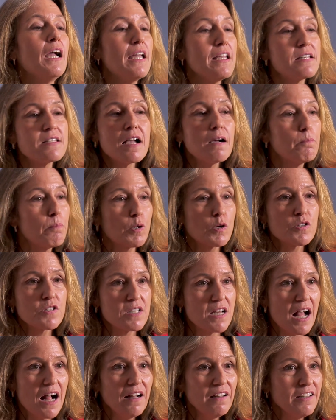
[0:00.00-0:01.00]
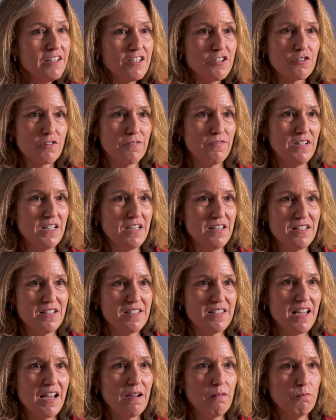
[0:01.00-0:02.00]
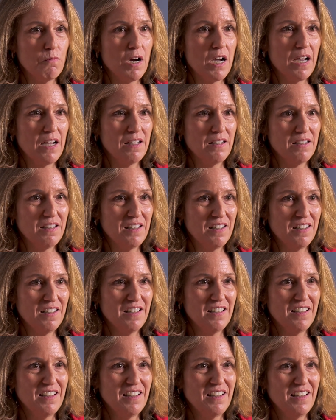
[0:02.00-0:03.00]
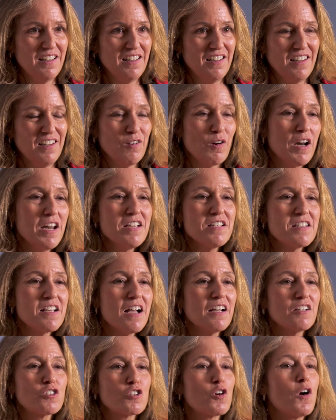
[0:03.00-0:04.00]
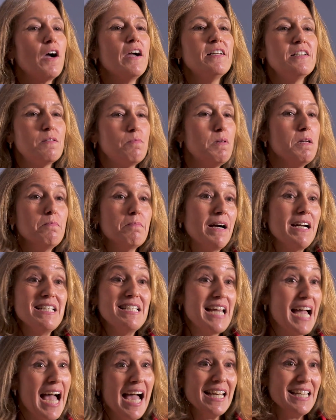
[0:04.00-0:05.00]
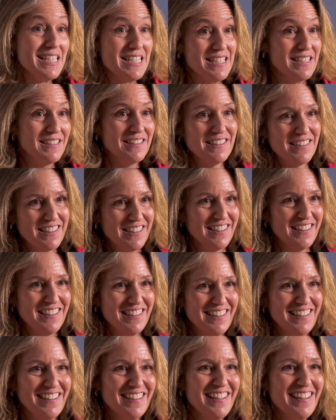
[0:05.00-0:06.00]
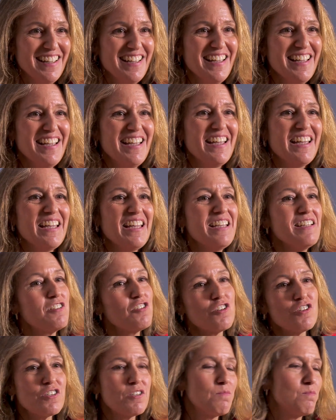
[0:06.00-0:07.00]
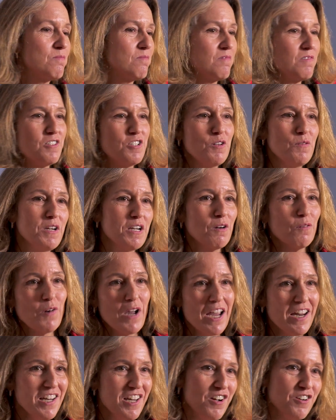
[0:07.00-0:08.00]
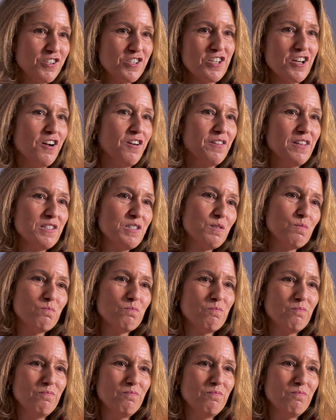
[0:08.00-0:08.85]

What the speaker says: it's not personality driven in the same way. Right? He's not trying to be my daddy. He's just doing a radio show that's